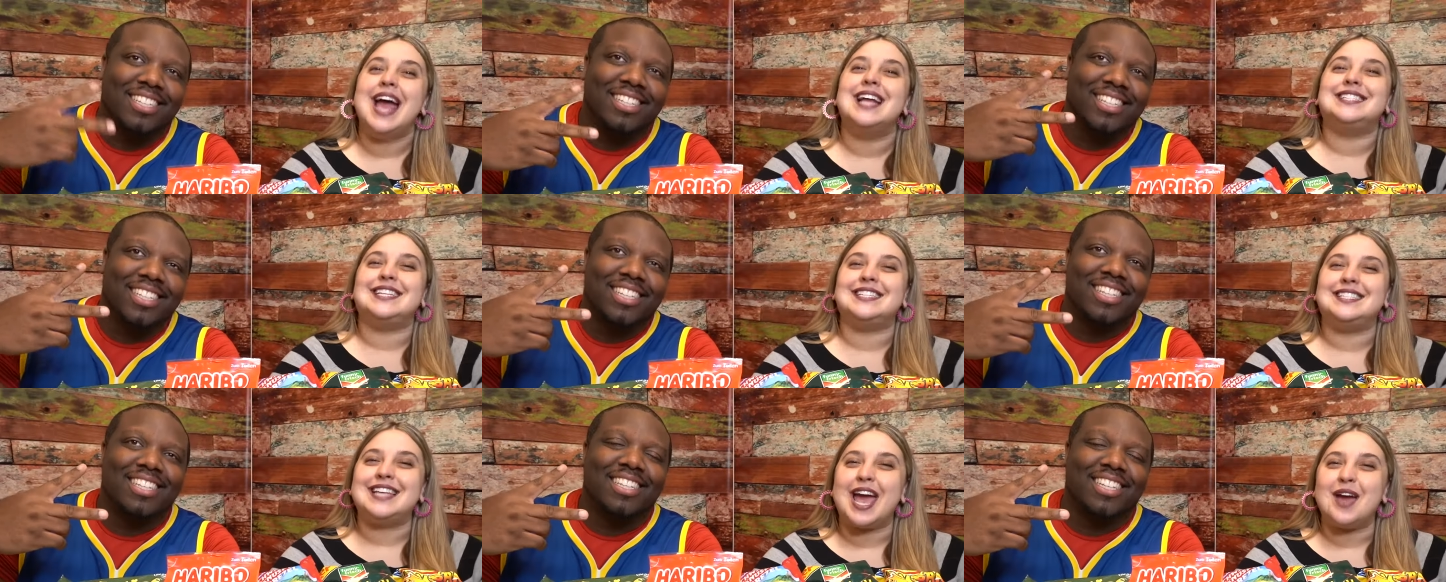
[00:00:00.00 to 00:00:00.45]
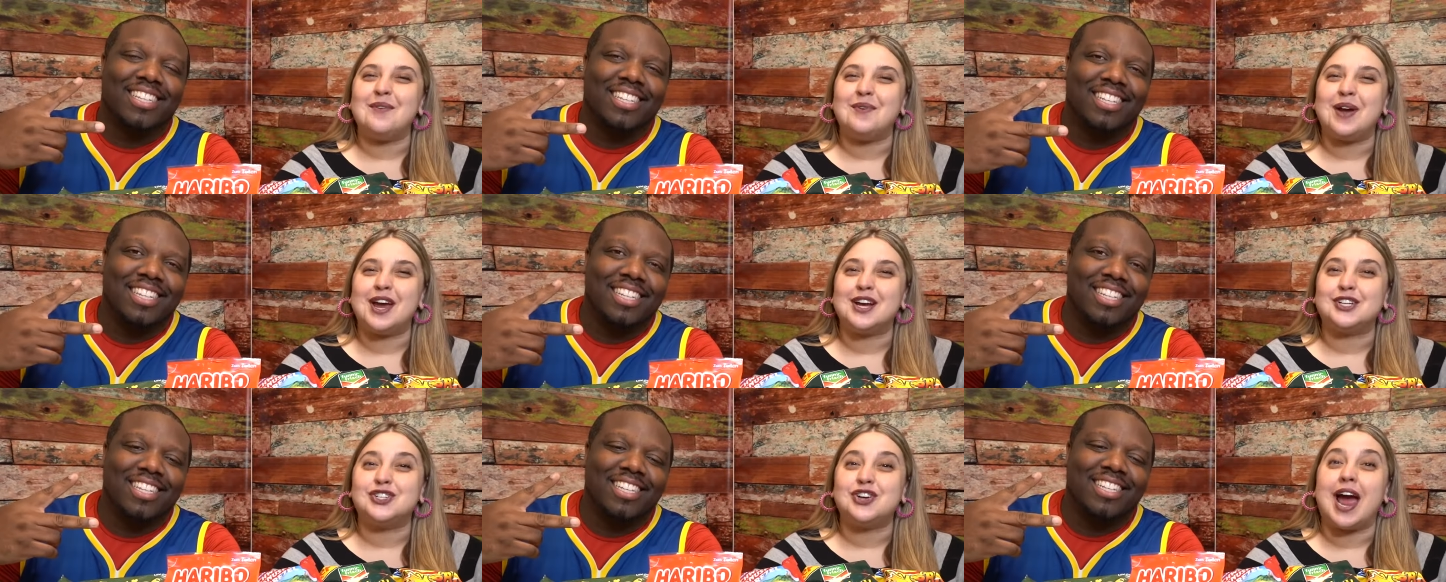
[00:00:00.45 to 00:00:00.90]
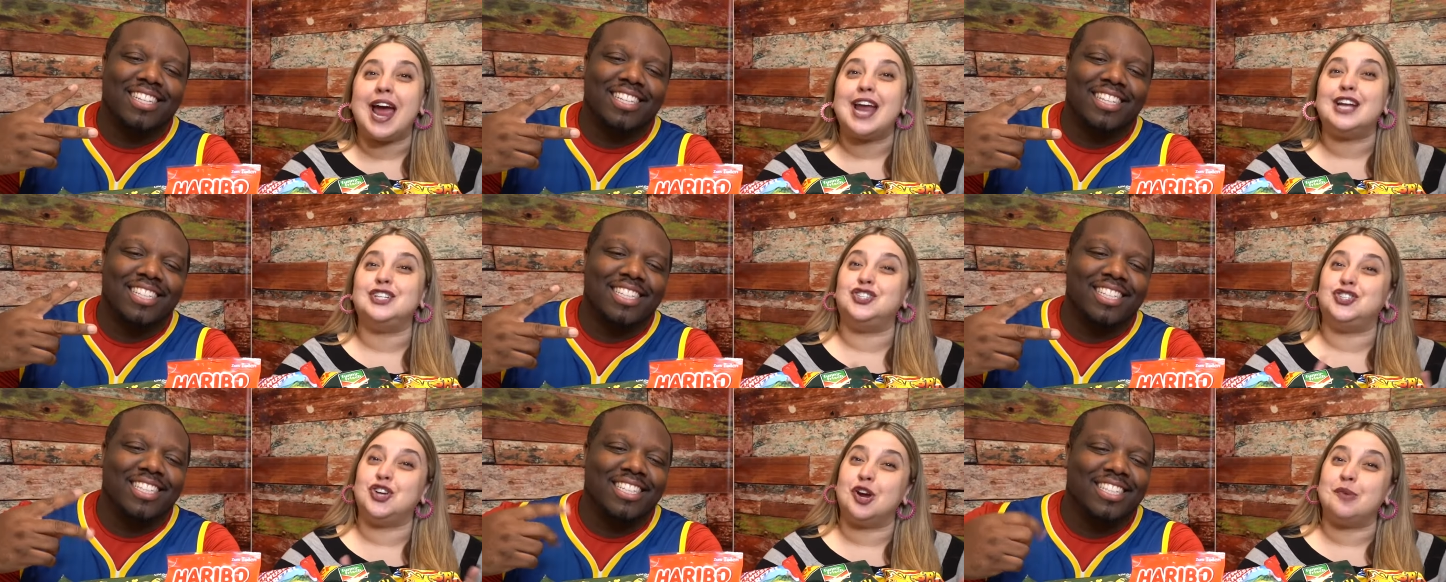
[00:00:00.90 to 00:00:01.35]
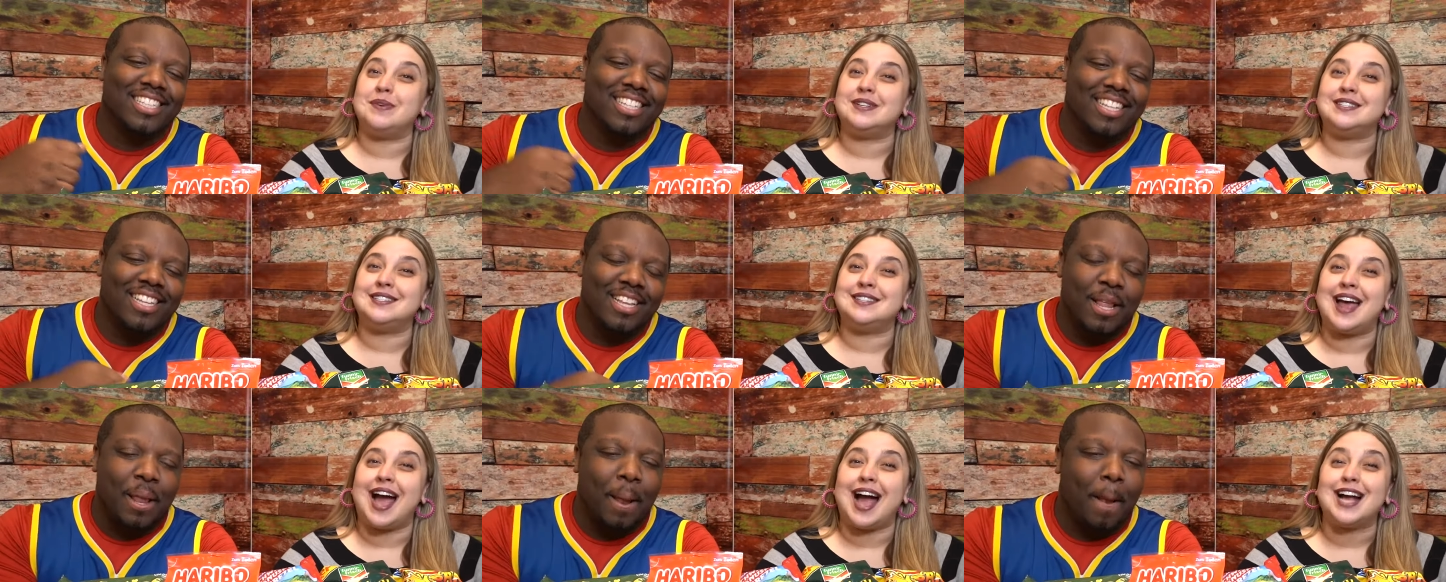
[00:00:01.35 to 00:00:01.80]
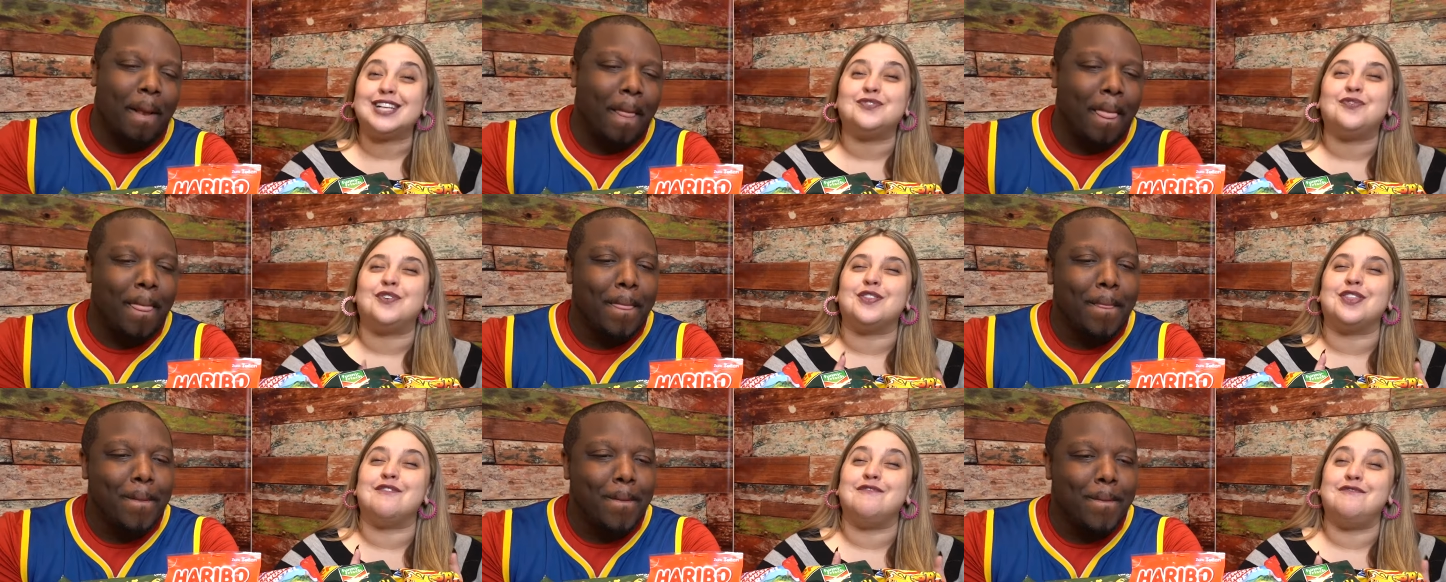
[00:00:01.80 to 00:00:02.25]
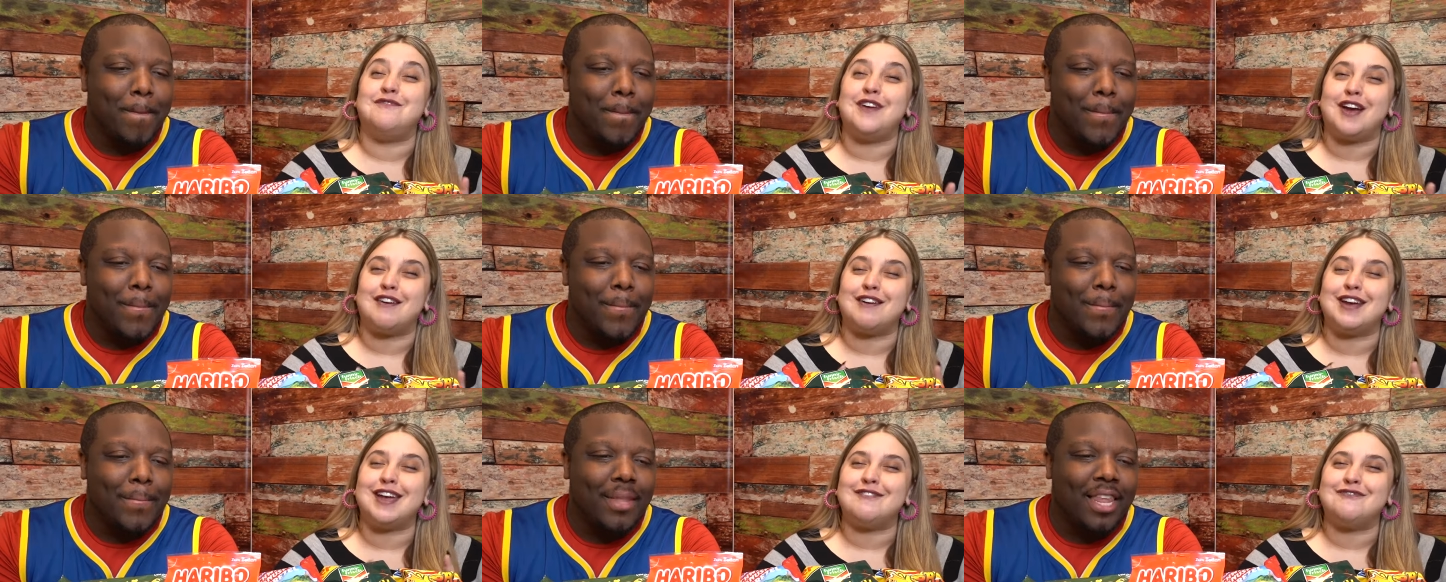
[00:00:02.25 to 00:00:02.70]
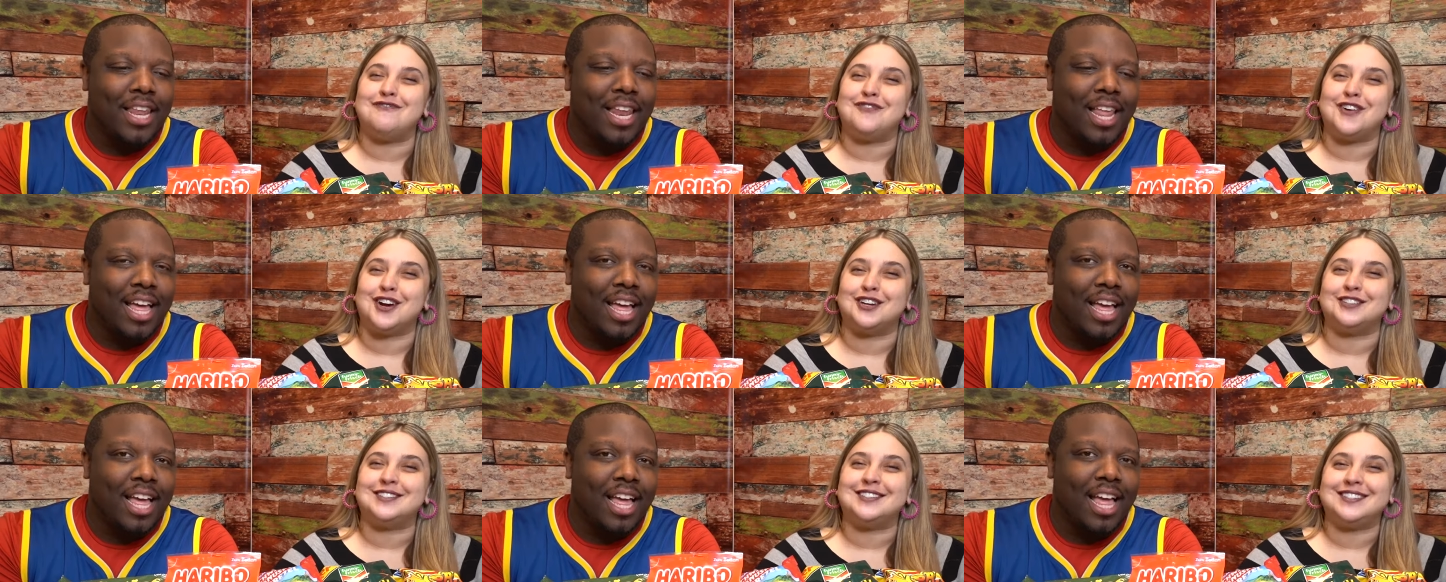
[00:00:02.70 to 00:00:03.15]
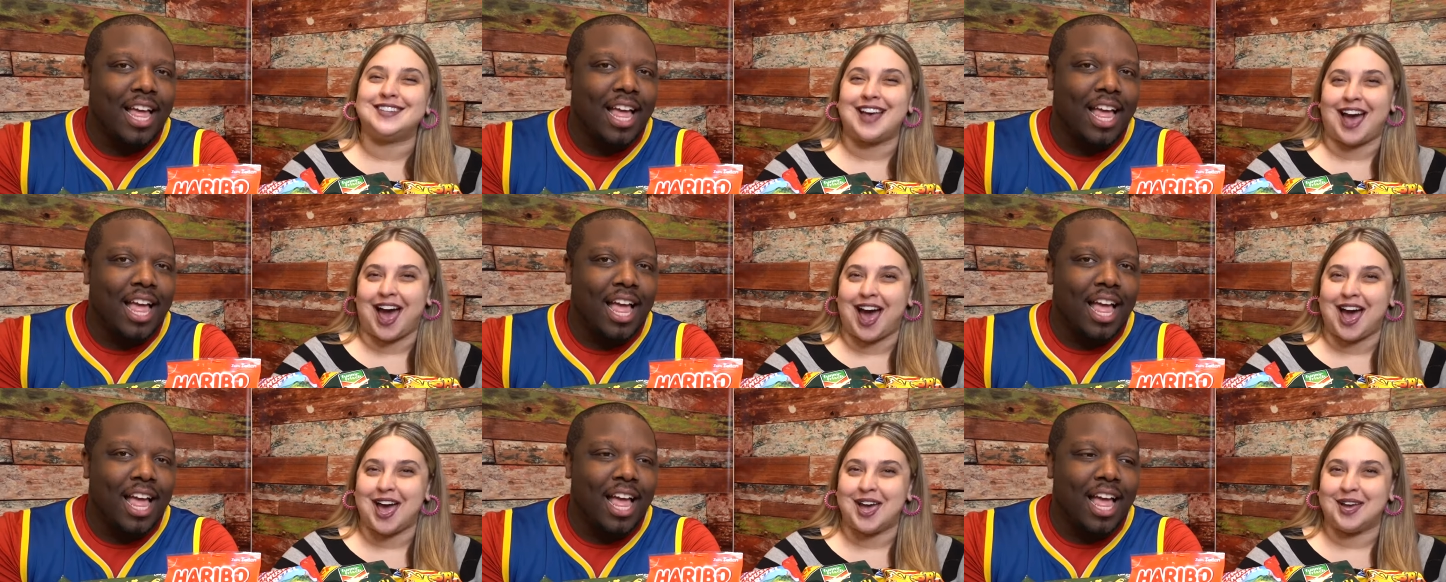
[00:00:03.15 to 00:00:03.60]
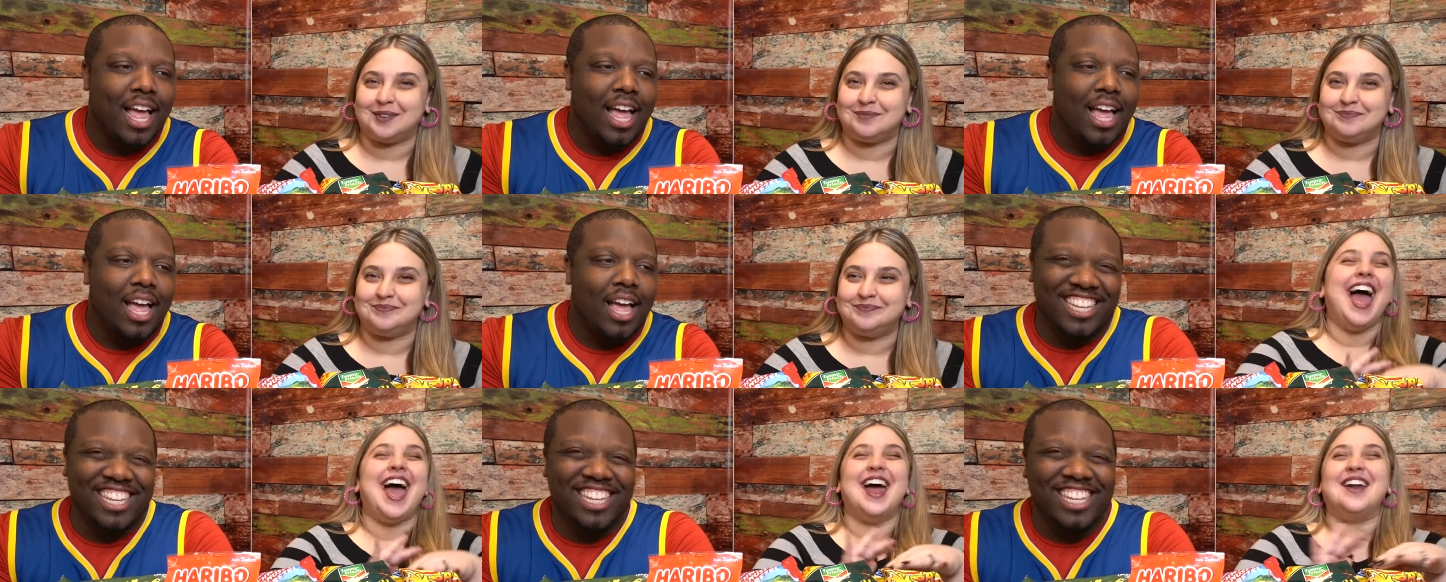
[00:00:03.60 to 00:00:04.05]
Speaker 1: Today we are trying German snacks for the very first time.